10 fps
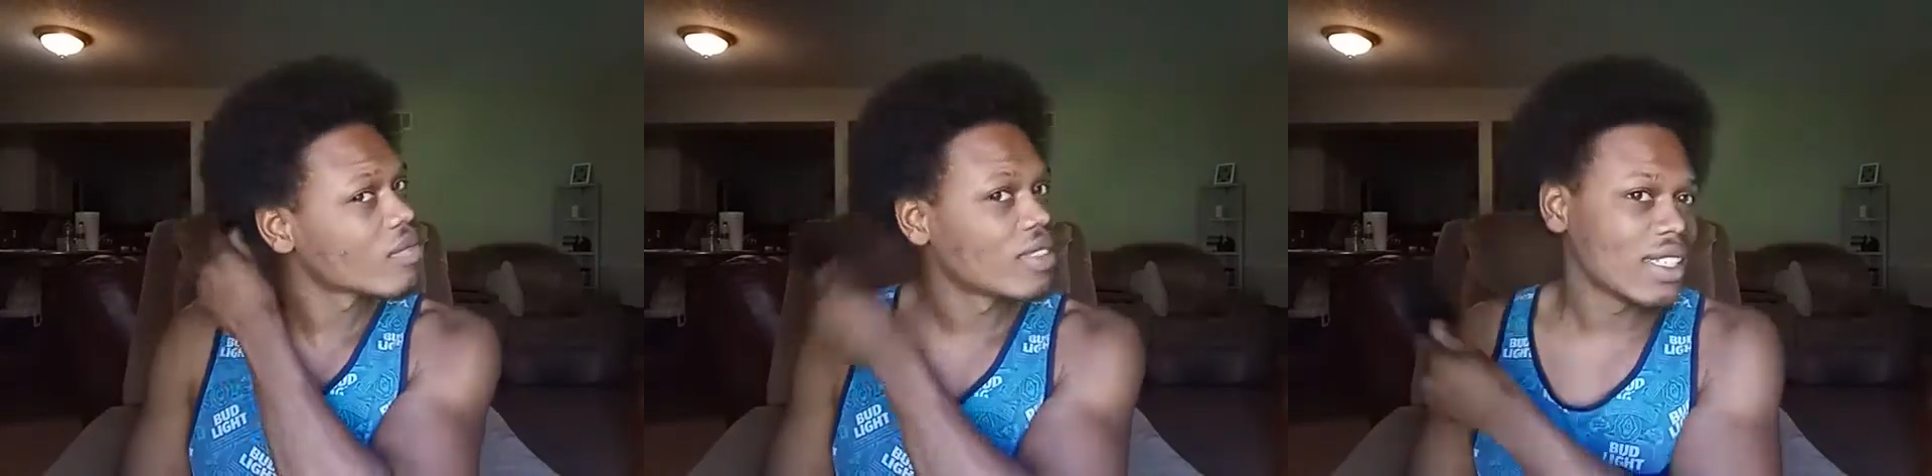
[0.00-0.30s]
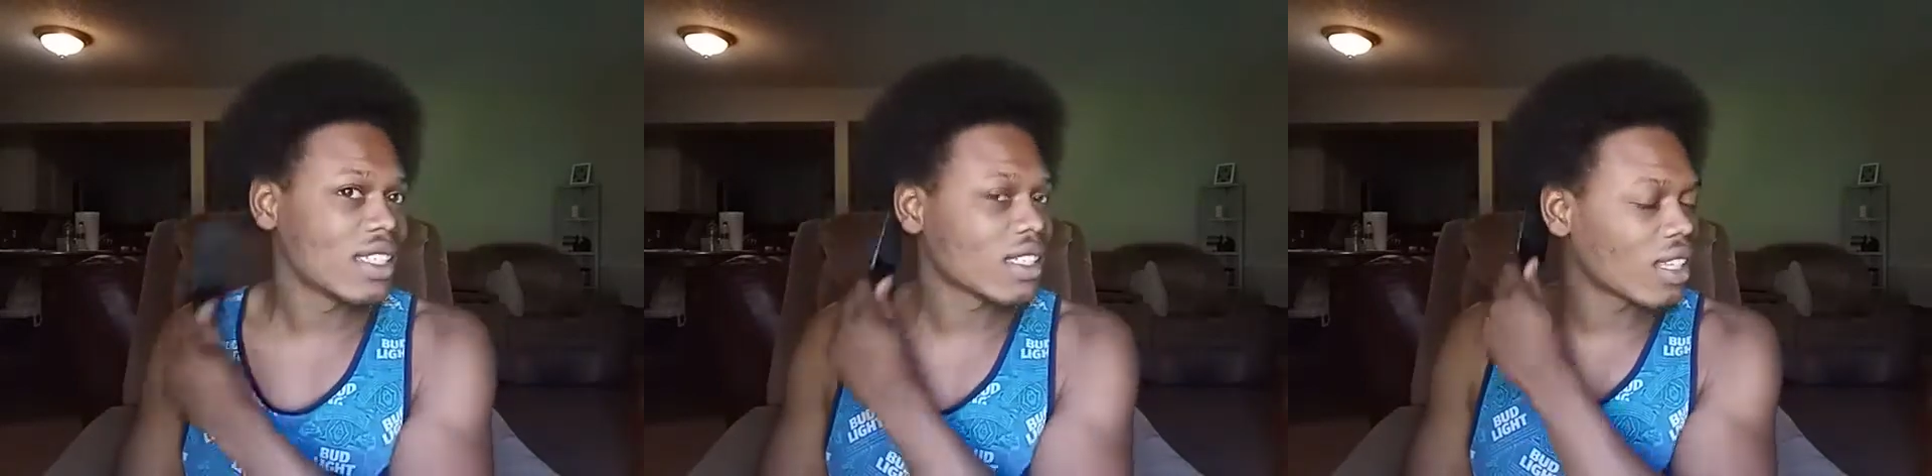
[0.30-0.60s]

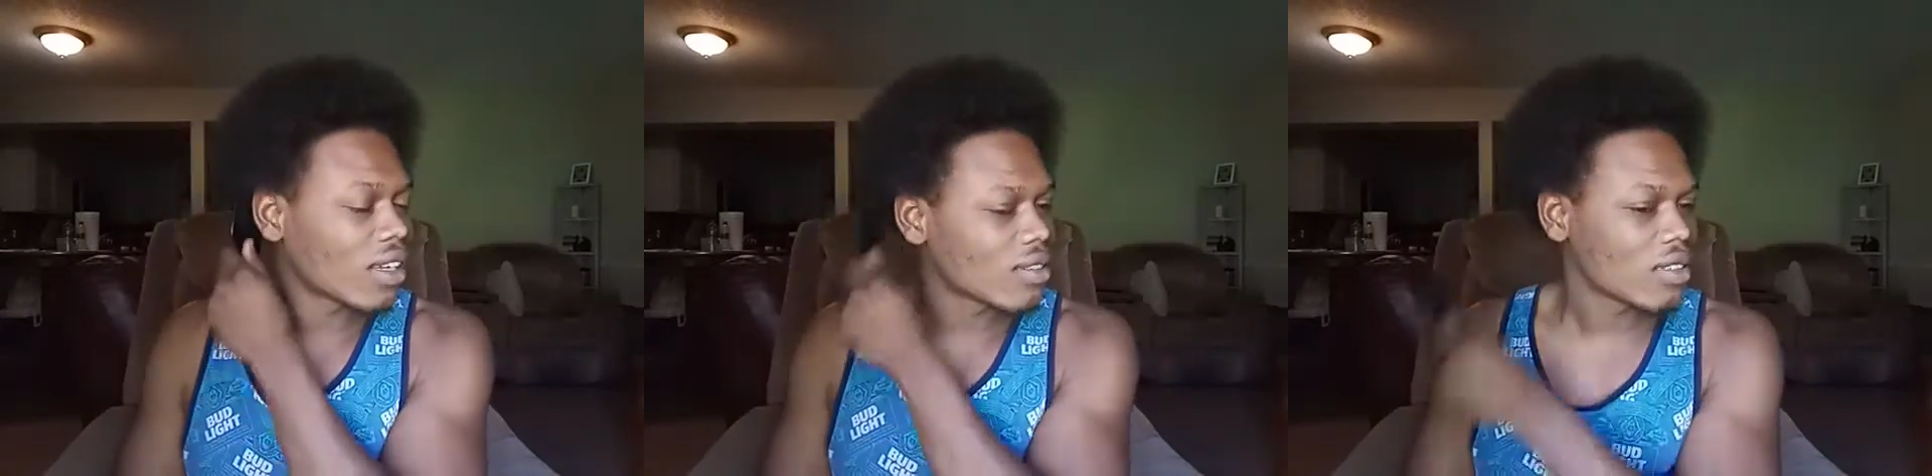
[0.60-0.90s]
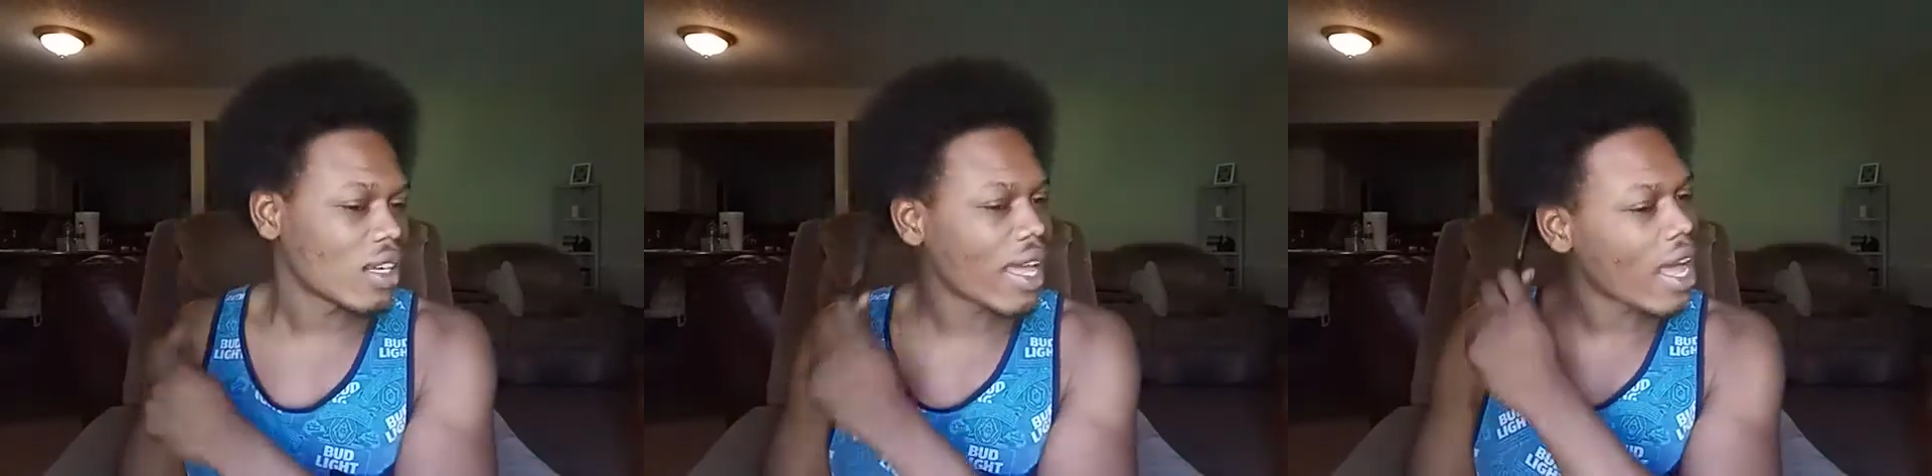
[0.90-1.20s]
Then come
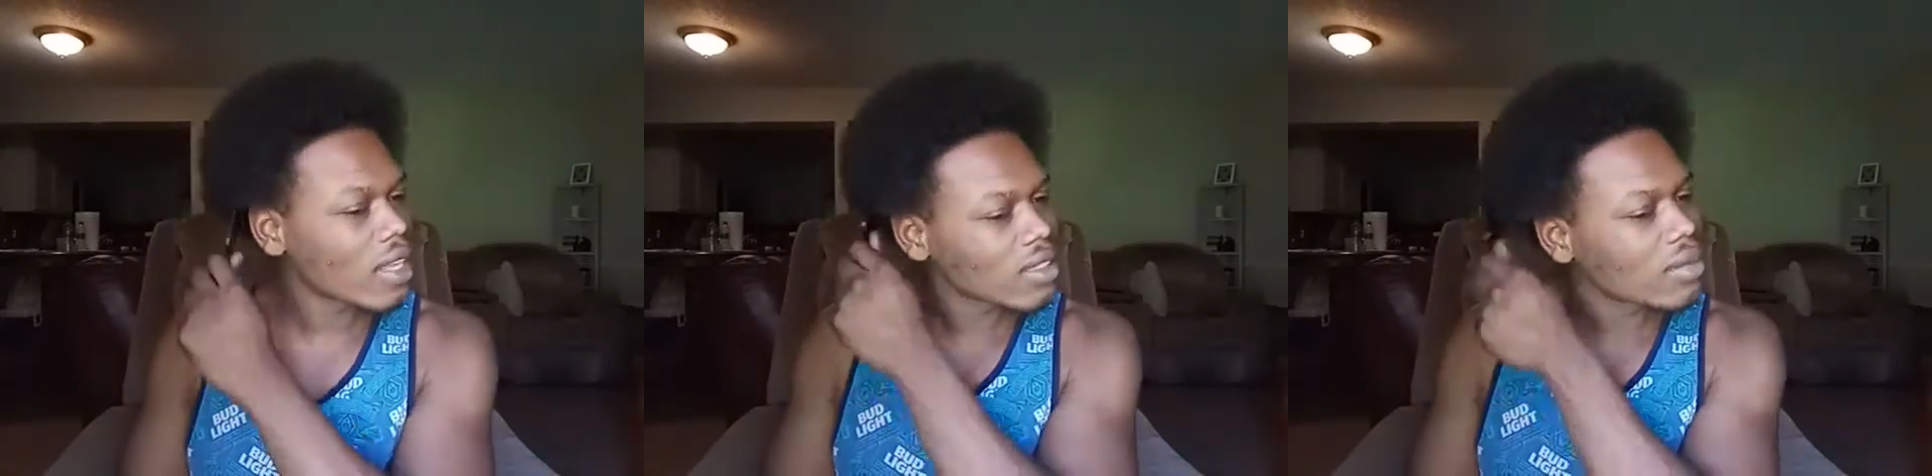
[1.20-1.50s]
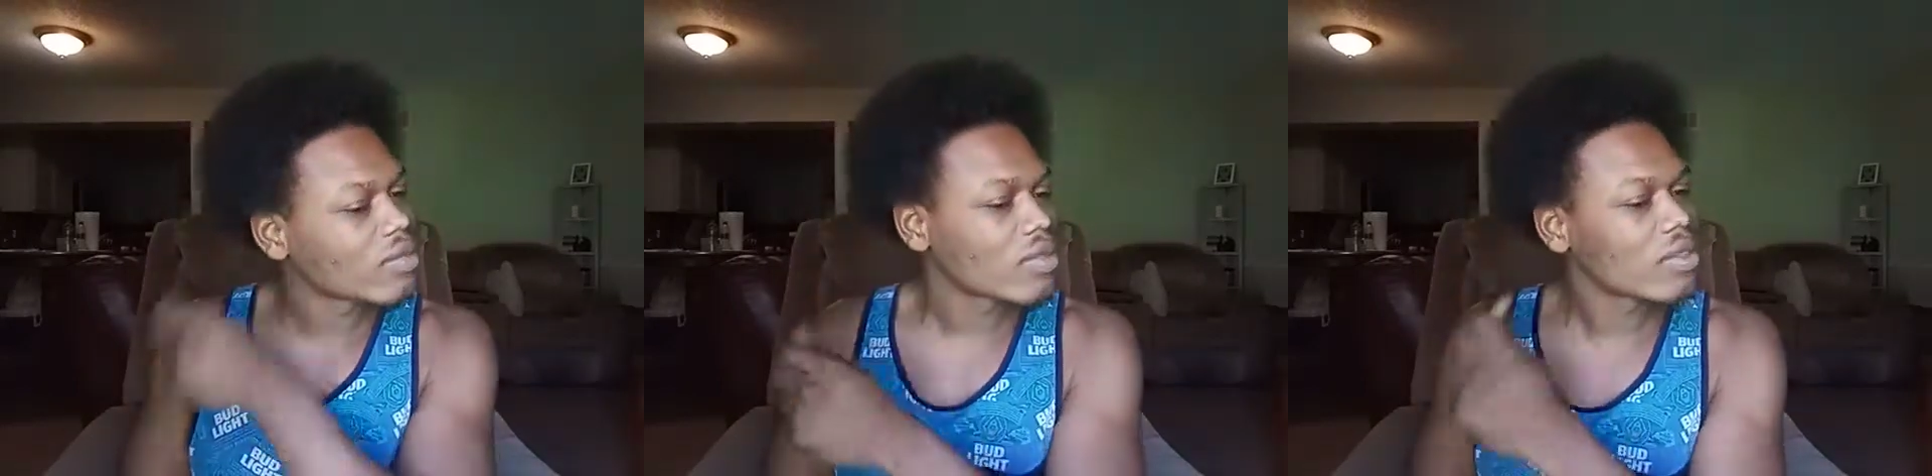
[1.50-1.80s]
to the house
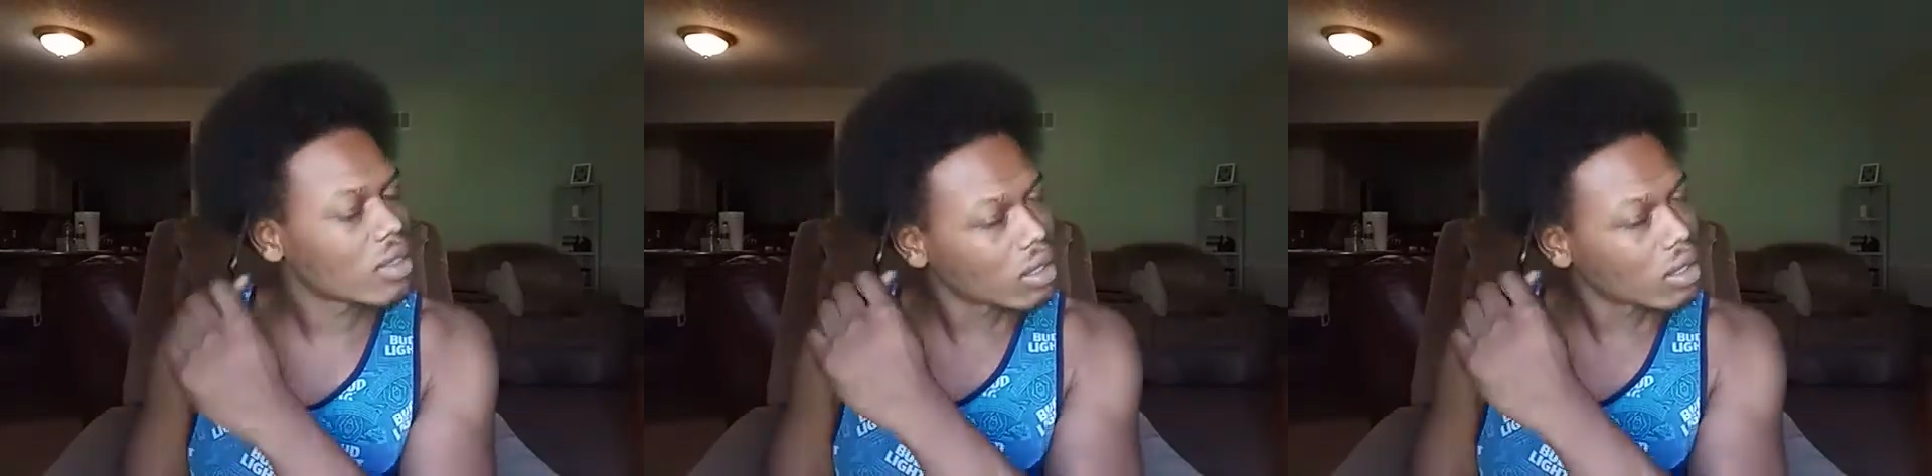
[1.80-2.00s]
and,